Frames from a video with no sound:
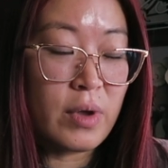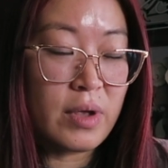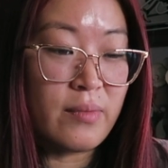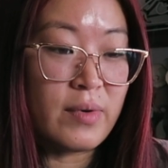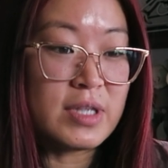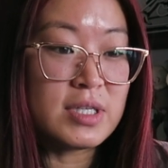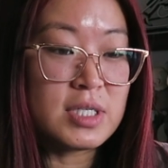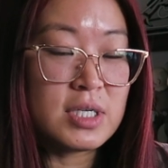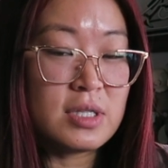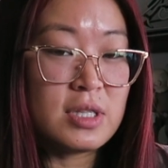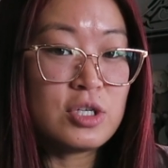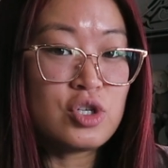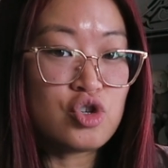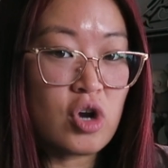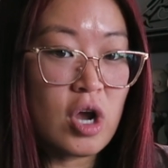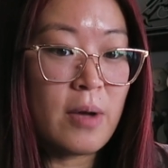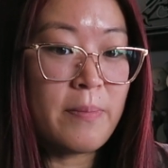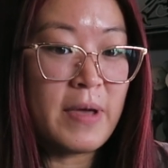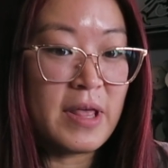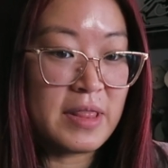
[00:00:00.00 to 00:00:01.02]
we went to the
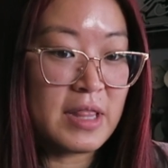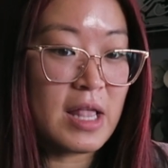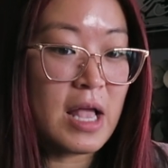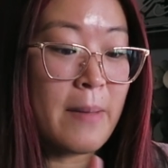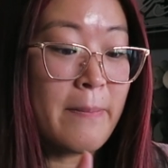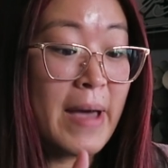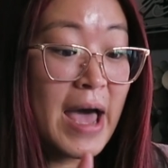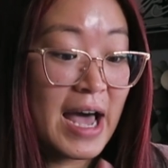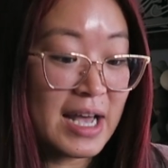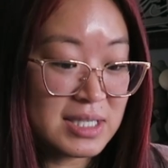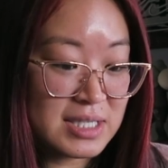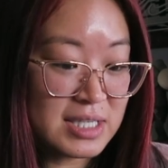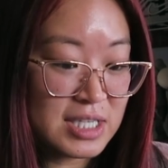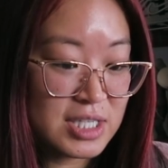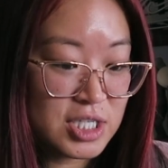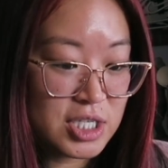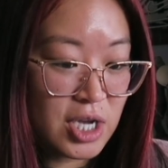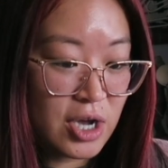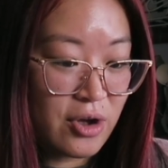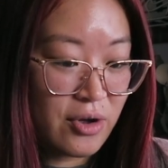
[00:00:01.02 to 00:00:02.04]
trip and then I passed the
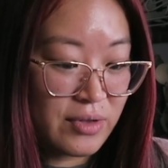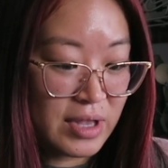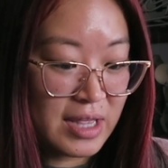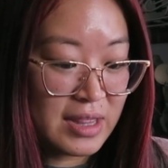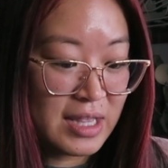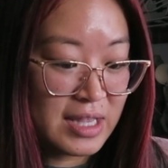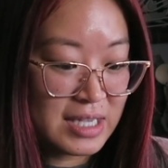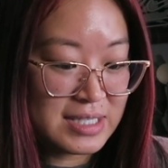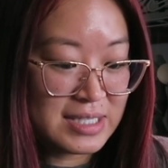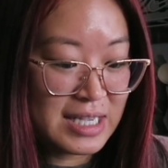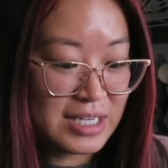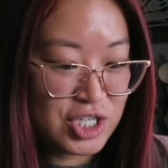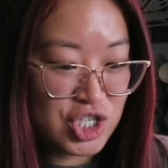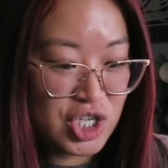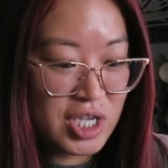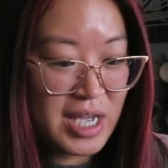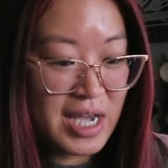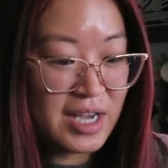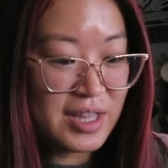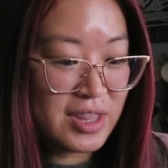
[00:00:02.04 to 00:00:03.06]
stone and then
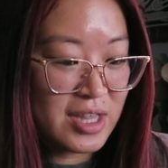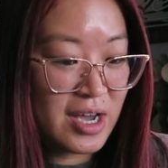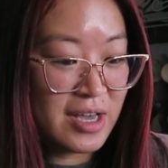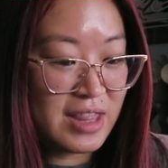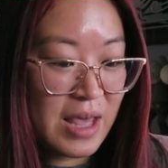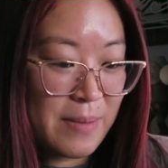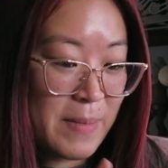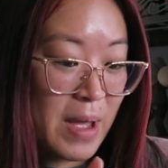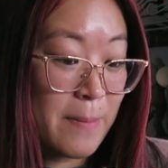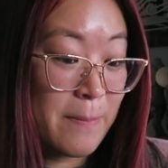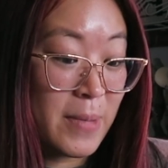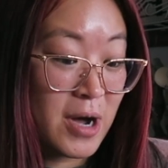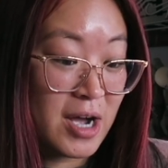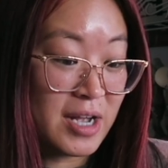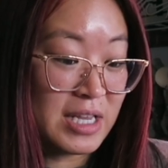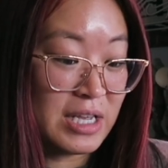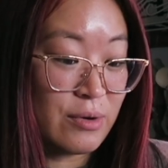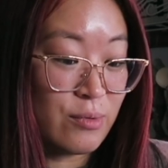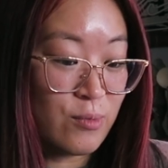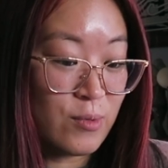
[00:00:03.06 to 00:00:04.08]
essentially I thought that my
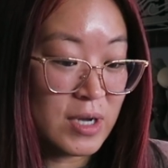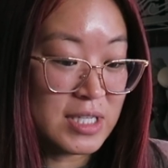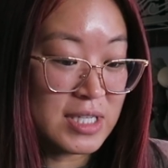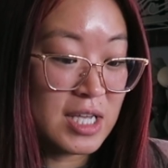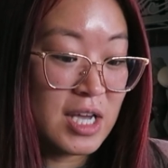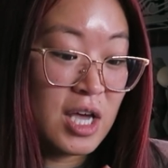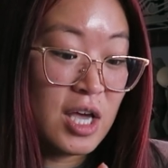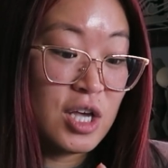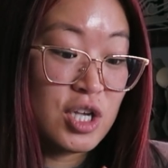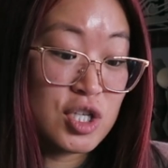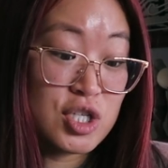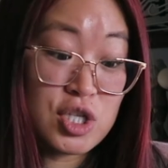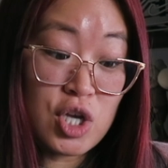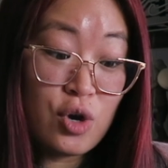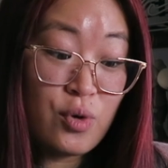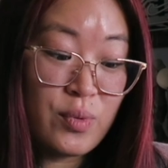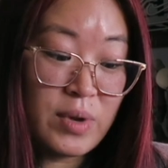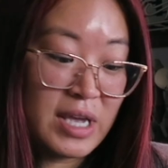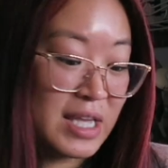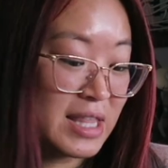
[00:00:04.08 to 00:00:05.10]
body was
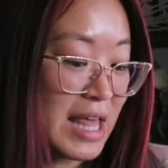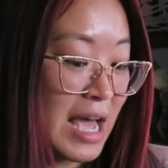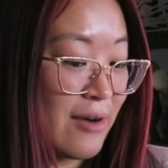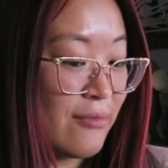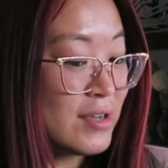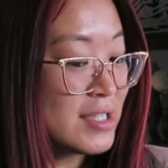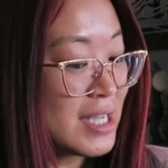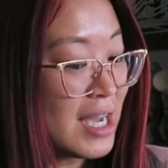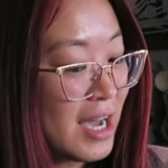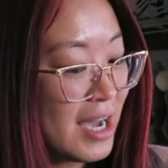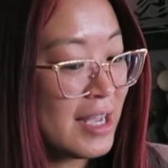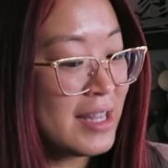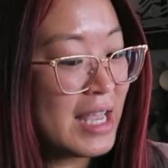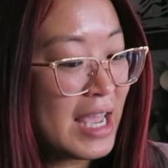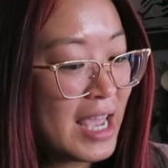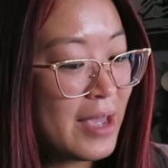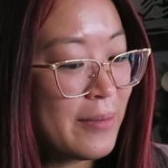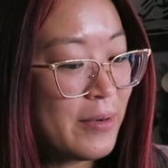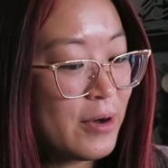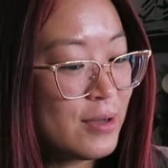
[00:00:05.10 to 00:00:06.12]
so weak that I was
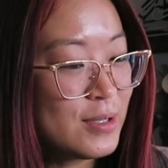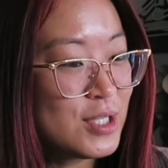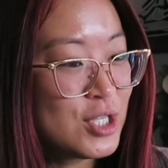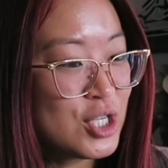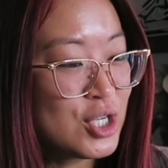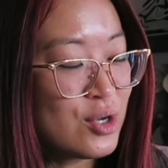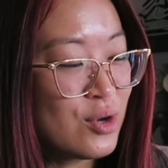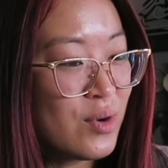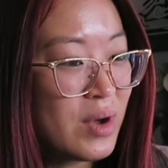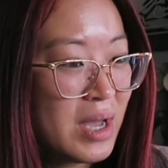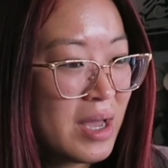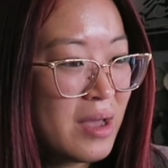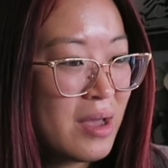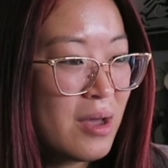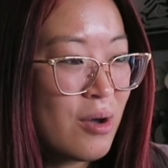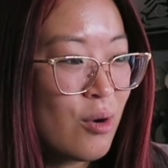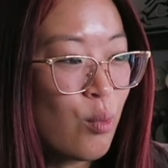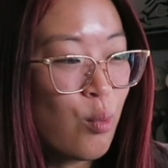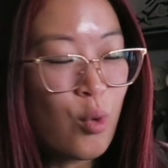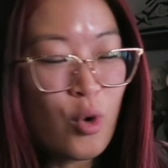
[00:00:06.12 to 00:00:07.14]
unable to
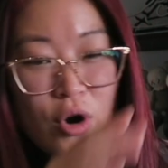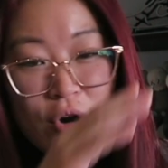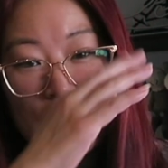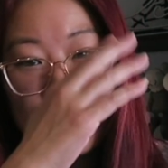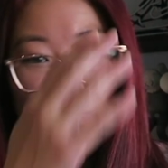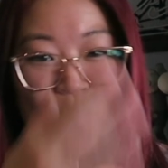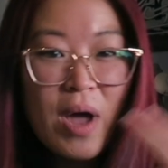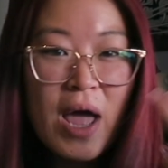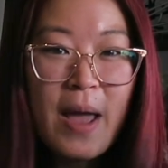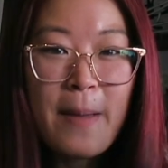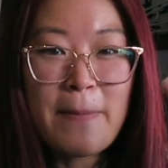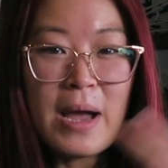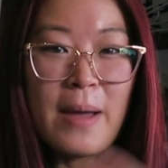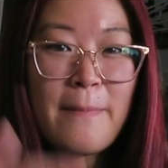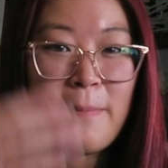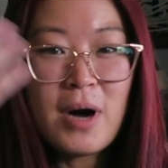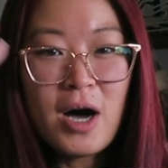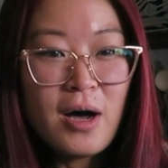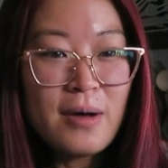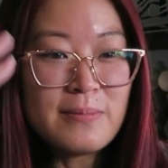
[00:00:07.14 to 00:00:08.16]
ward away my
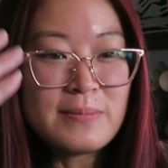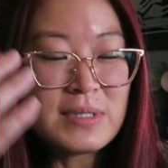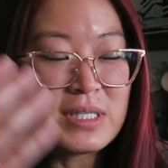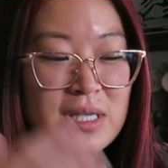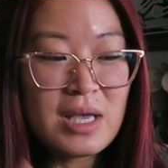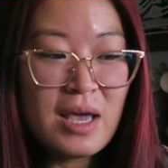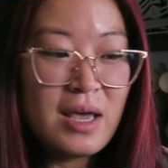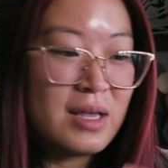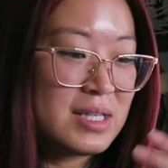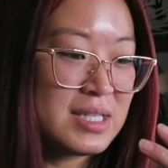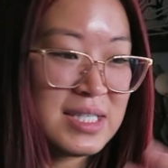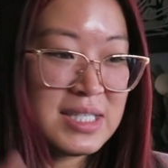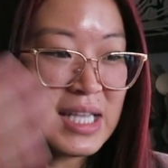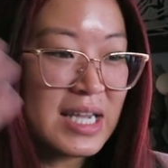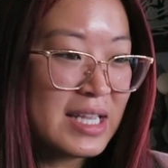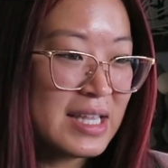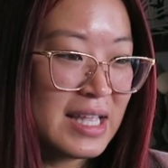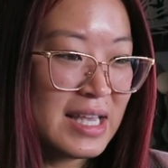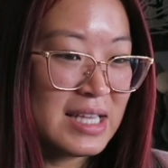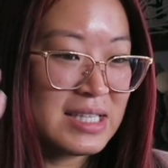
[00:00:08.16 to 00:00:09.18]
mom's
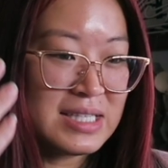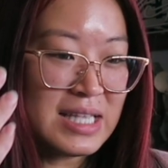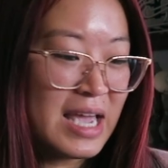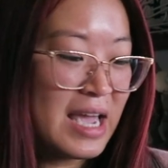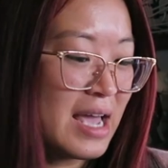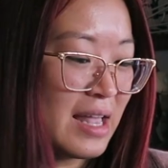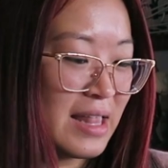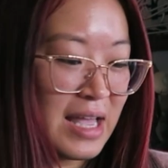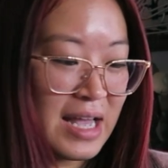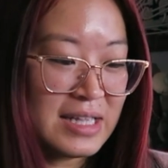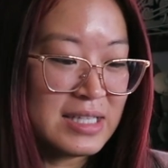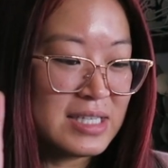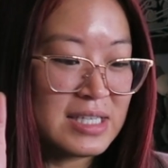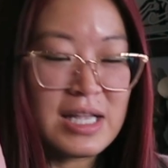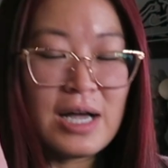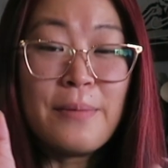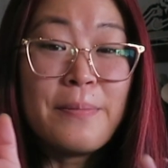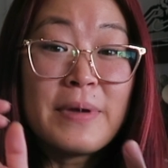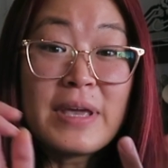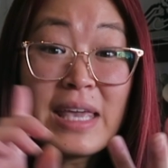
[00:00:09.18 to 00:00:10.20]
sickness and ended
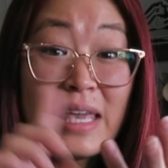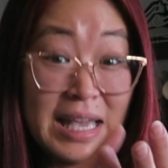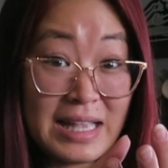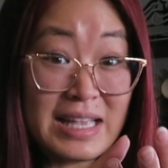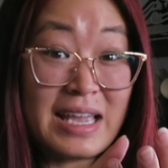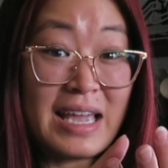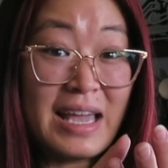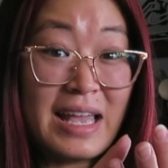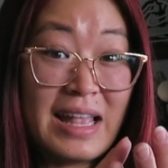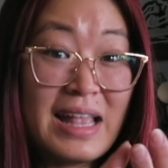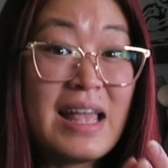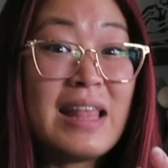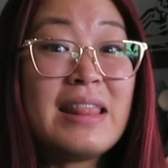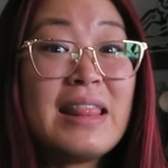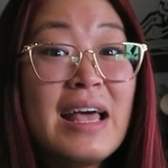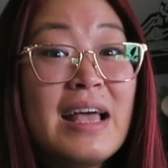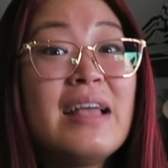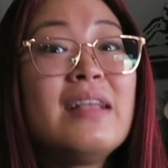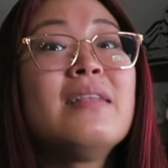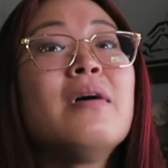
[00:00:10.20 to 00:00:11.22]
up getting it. And
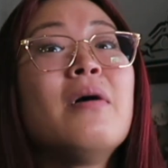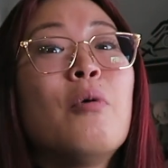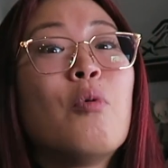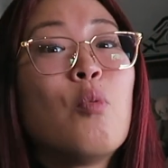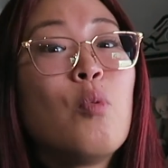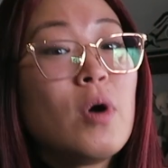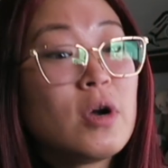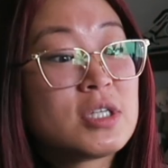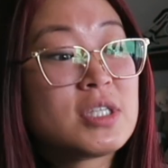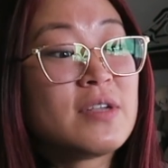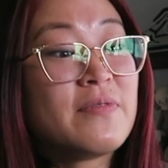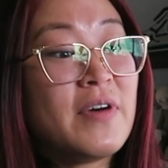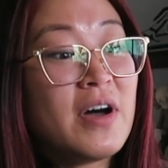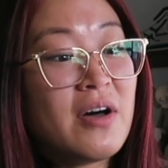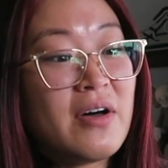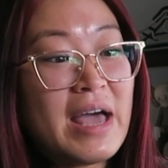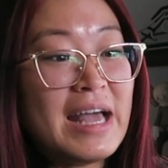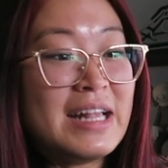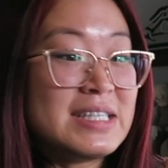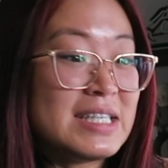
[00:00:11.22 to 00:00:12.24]
then, worst of
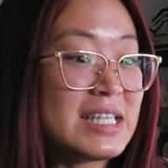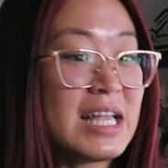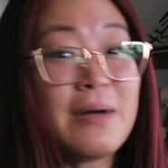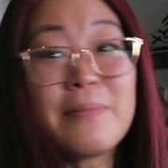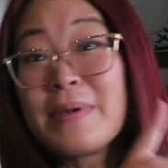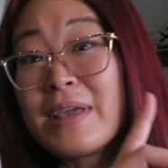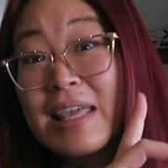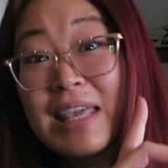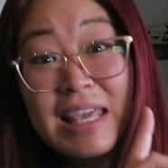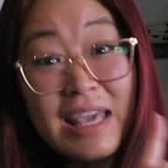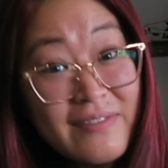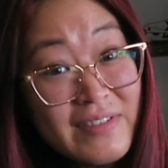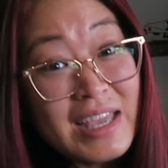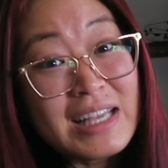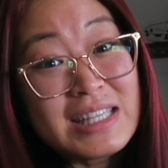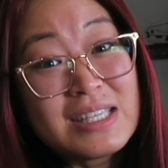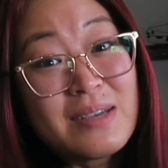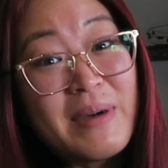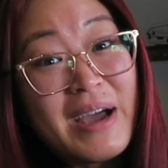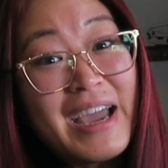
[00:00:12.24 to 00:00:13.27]
all, ended up giving
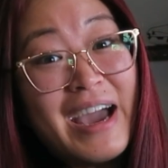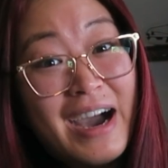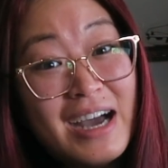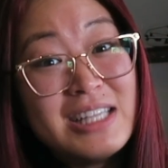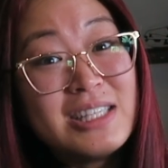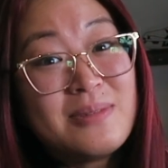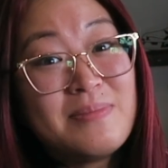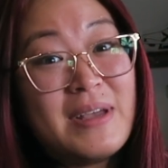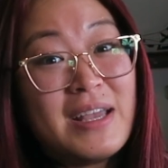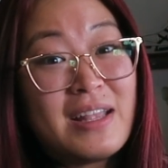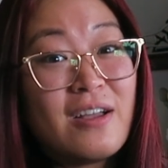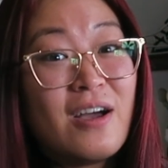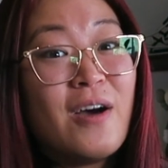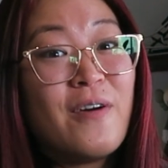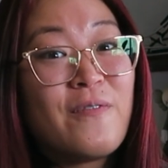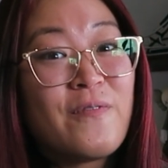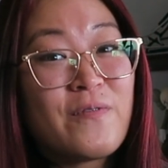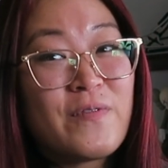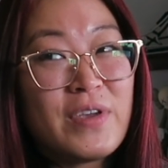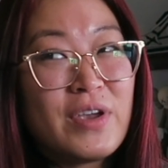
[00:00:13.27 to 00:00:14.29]
it to my husband
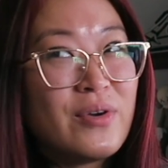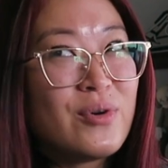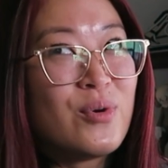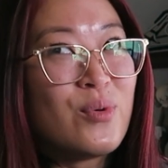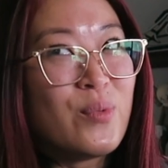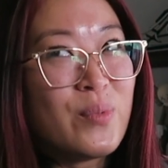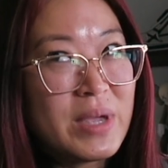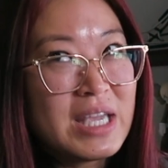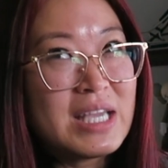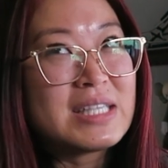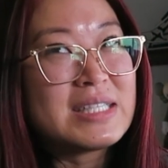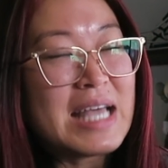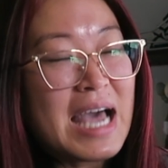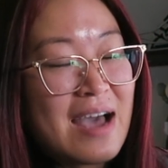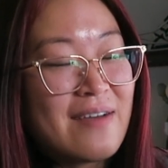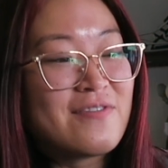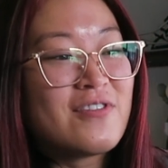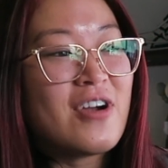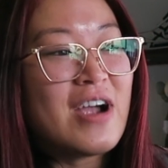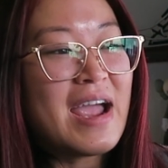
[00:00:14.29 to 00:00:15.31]
a few weeks
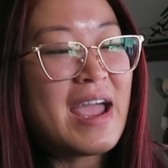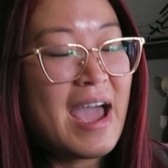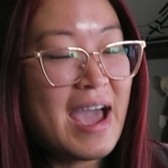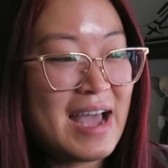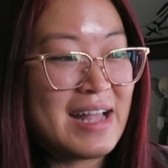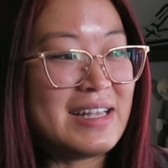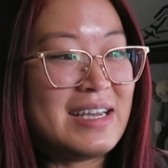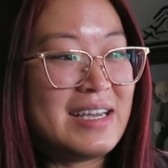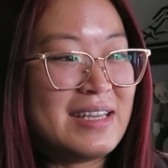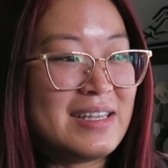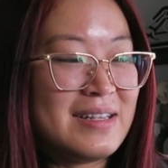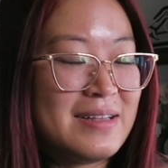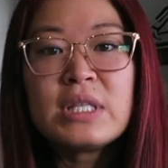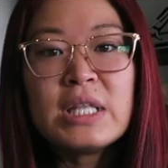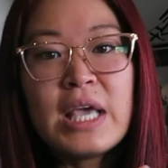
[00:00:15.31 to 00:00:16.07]
after I had it.